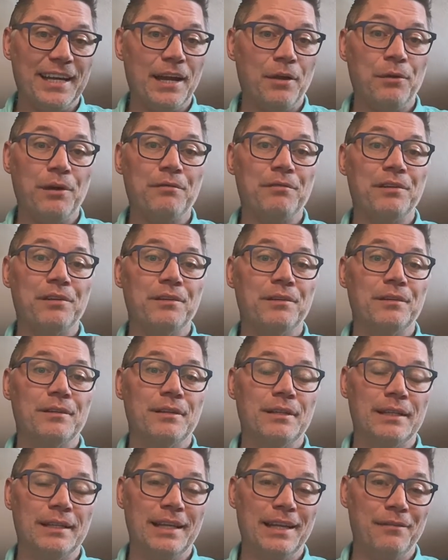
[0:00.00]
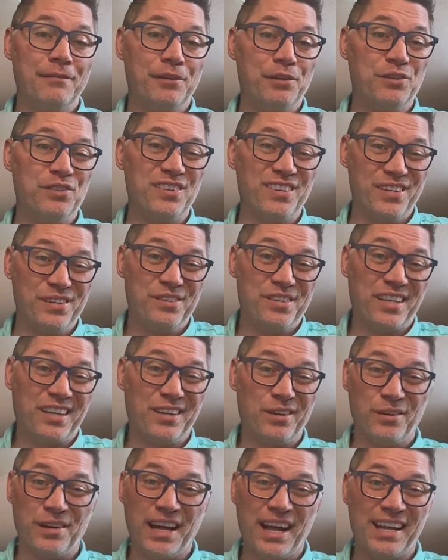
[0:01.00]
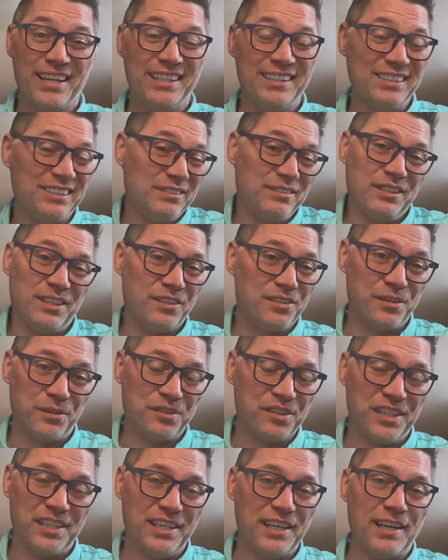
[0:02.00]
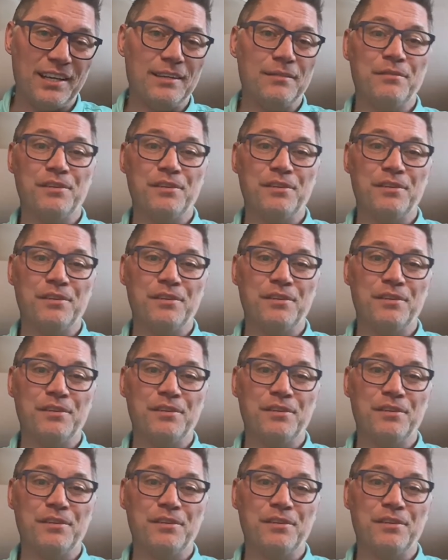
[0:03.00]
However, if you're using GoDaddy's, there's no CDN.